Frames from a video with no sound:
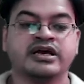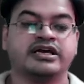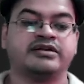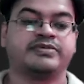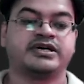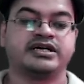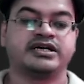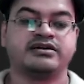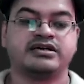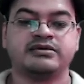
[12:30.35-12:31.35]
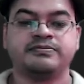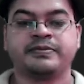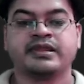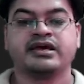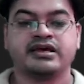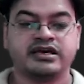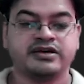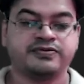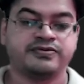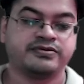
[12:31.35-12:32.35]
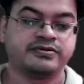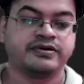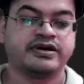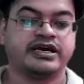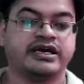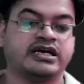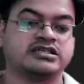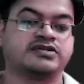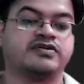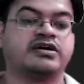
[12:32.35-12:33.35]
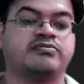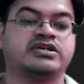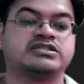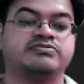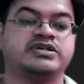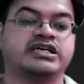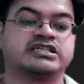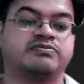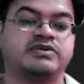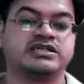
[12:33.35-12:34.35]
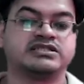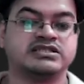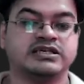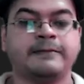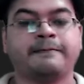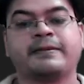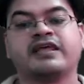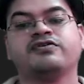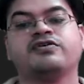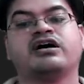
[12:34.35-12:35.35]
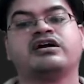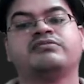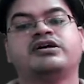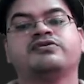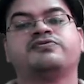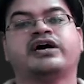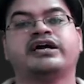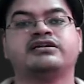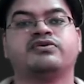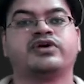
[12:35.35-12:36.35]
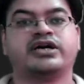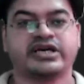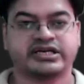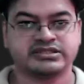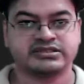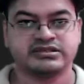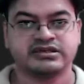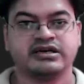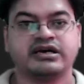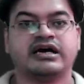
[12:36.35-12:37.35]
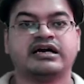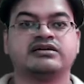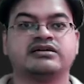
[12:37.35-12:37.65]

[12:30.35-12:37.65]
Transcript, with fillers: In particular, if ax square plus bx plus c, if you are able to find the vertex and the